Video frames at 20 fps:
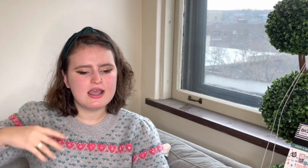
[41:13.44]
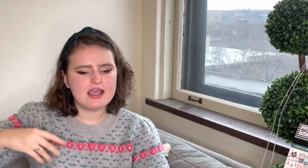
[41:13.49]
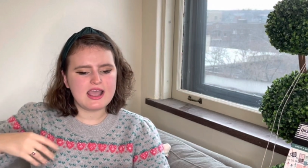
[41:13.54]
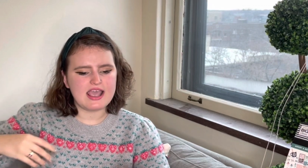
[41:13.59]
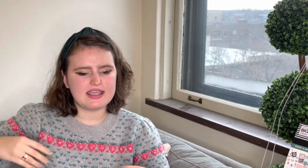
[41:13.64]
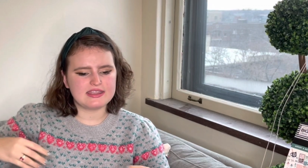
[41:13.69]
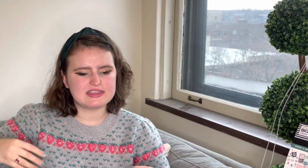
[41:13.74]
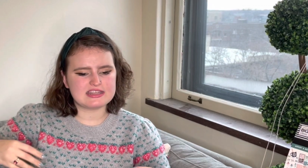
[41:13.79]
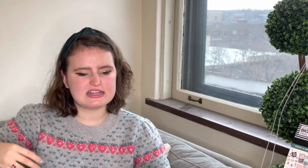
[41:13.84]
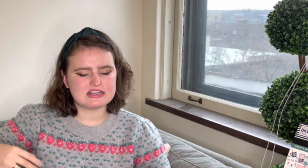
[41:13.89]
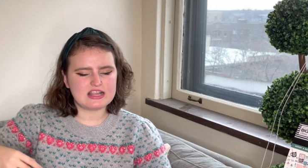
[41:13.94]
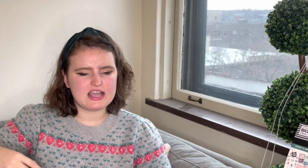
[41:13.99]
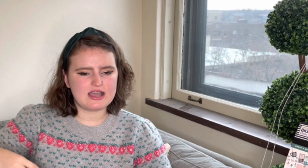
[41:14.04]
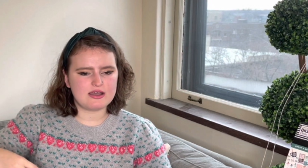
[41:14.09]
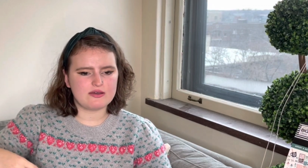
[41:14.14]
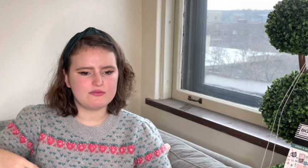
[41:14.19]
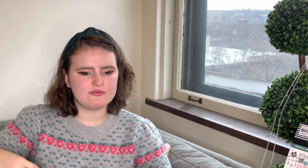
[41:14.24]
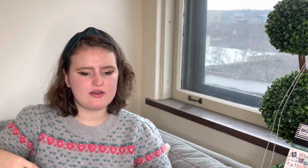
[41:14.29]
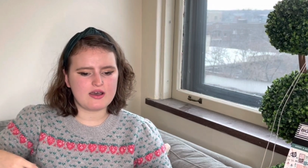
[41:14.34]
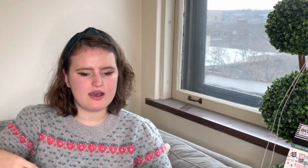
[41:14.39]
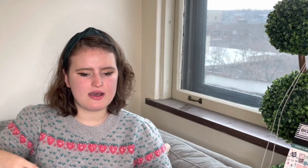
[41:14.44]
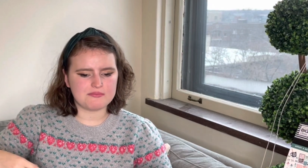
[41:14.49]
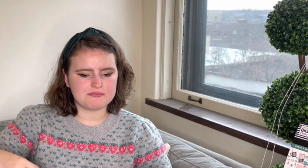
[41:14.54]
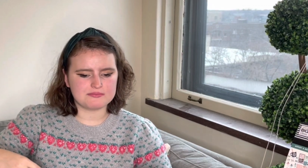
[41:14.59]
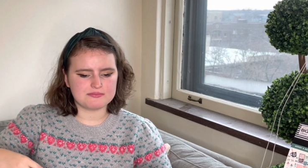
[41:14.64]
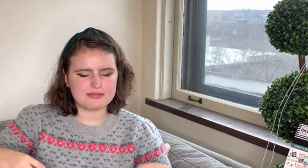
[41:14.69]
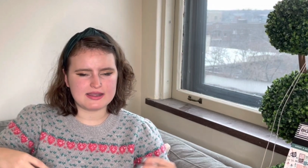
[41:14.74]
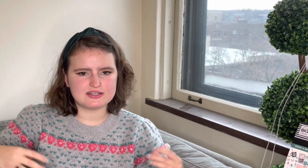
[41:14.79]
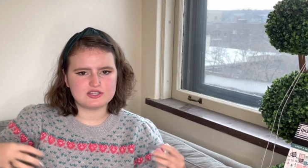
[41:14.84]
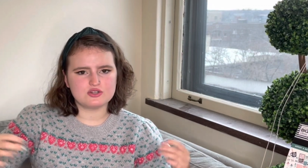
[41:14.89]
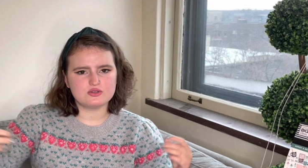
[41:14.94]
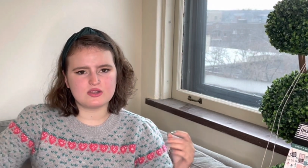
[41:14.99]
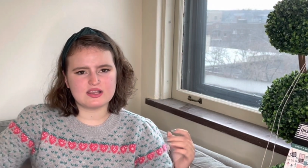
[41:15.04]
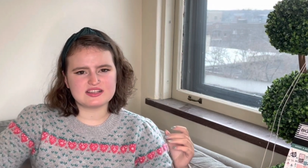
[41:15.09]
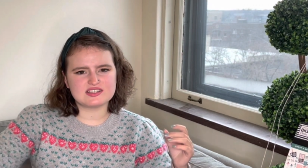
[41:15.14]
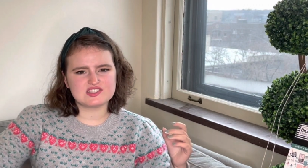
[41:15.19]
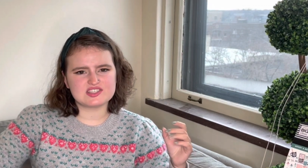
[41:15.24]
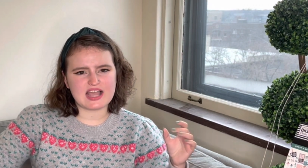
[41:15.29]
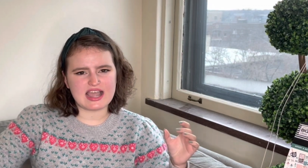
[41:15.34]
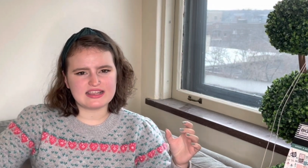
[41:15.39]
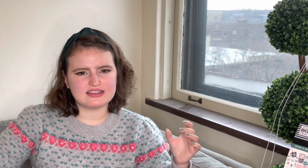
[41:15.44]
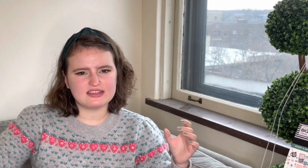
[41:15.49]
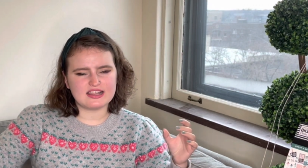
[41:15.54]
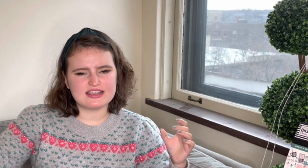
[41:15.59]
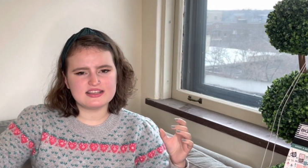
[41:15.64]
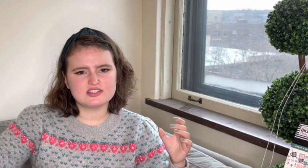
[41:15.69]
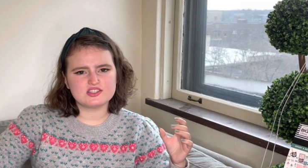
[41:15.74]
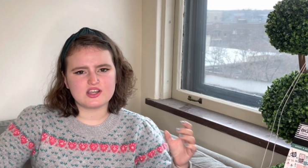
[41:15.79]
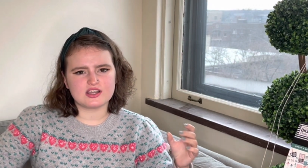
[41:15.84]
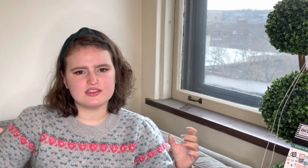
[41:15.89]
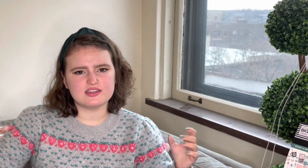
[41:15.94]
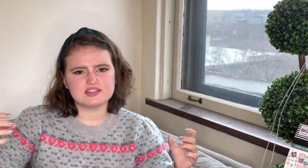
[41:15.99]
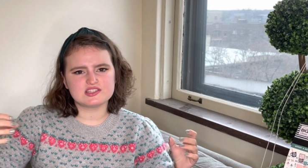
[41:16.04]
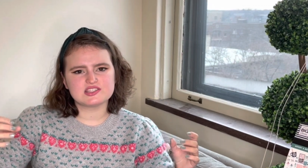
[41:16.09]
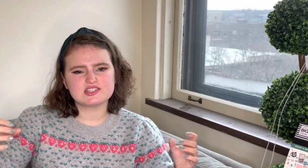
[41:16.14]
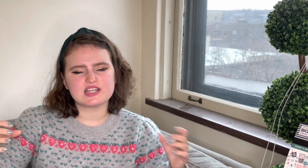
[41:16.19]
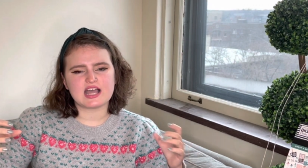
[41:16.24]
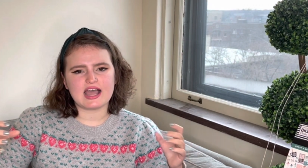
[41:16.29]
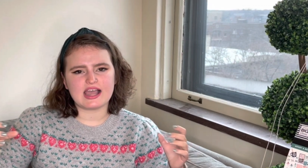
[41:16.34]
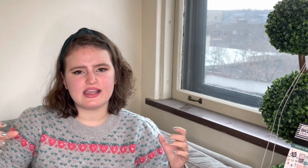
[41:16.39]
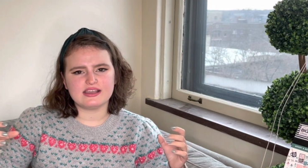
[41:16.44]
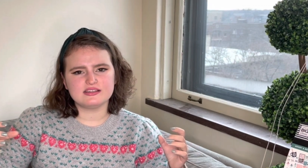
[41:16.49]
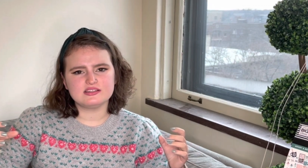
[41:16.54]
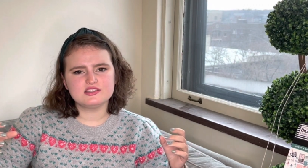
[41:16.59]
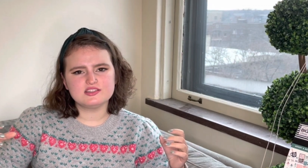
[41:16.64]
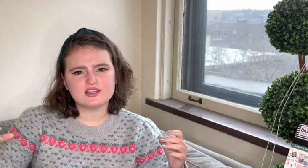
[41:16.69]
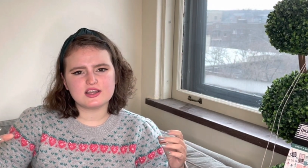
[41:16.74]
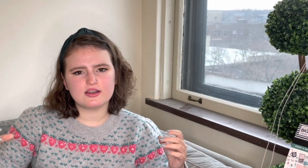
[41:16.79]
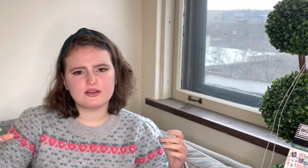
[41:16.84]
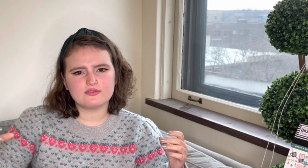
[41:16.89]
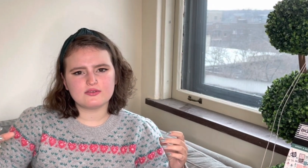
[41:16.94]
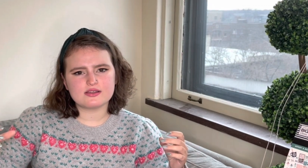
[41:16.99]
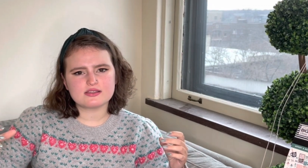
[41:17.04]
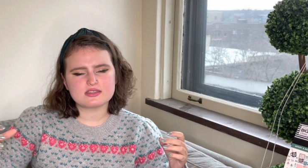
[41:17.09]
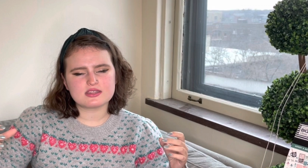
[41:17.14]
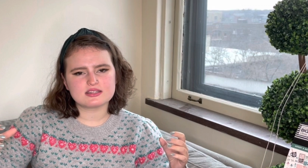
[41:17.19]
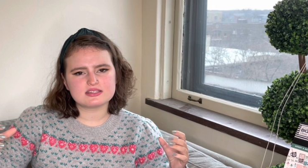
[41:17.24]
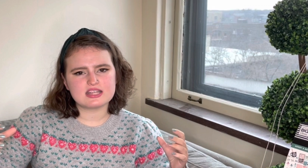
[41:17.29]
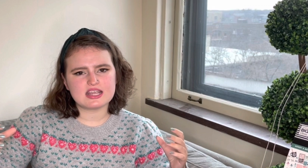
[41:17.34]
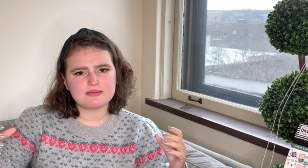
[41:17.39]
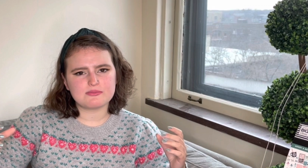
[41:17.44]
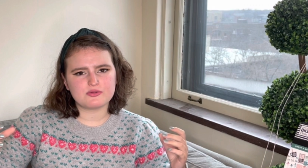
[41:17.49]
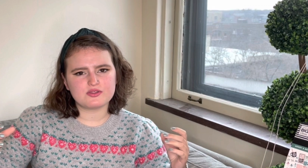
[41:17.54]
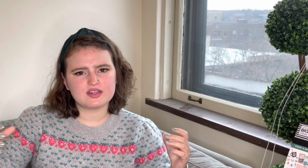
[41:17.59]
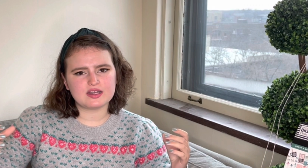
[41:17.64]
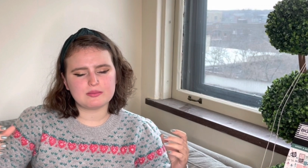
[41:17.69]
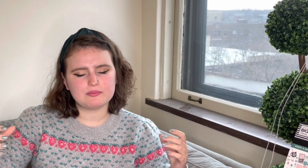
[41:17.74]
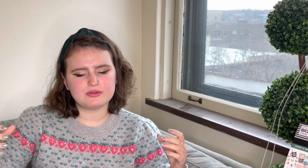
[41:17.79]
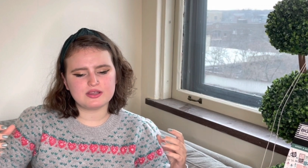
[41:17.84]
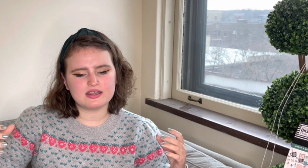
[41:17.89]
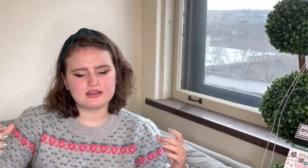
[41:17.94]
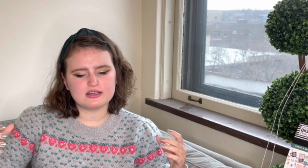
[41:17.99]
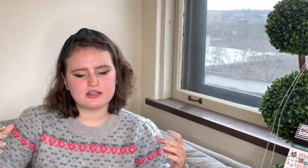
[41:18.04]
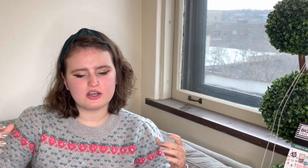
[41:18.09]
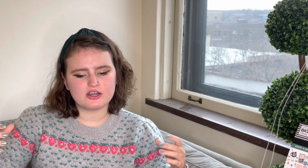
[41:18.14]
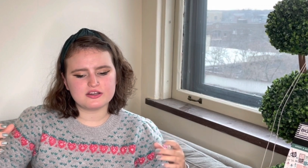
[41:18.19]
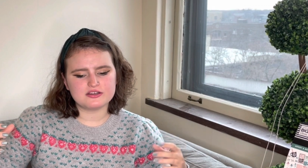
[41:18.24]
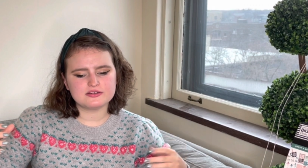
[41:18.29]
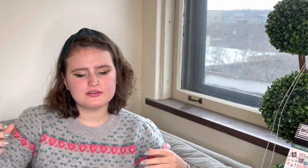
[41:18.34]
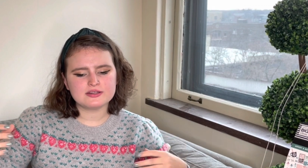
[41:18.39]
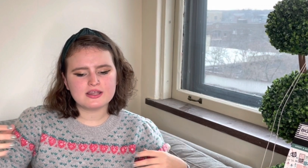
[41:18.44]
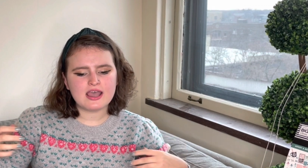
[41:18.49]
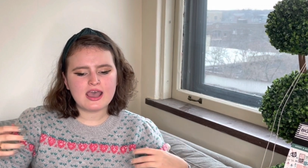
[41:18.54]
and then I'll have my two like side lights on the sides of like the table that I'm planning on.